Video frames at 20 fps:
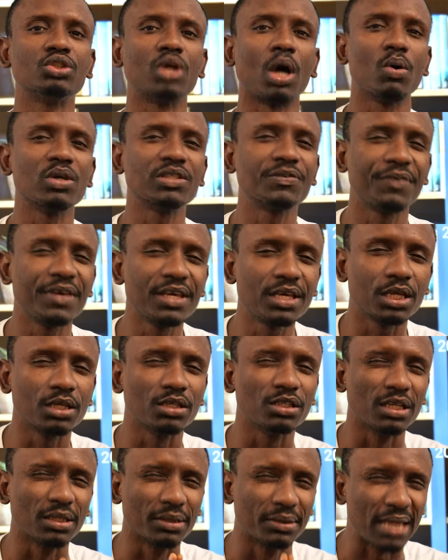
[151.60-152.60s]
So I was
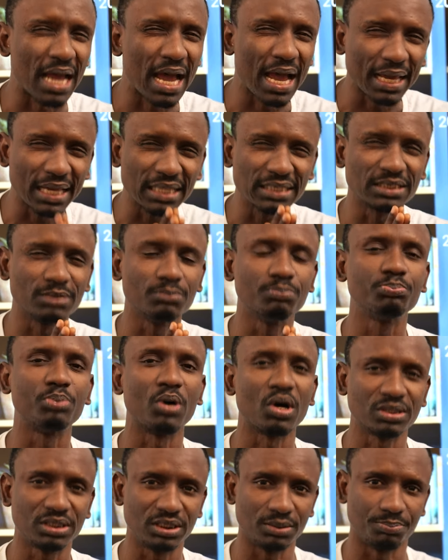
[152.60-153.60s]
thinking that is
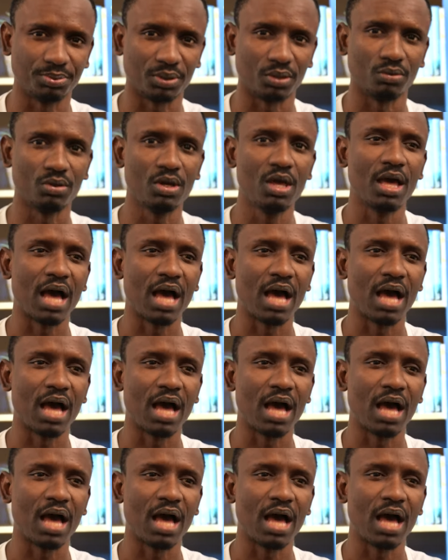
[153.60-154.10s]
impossible.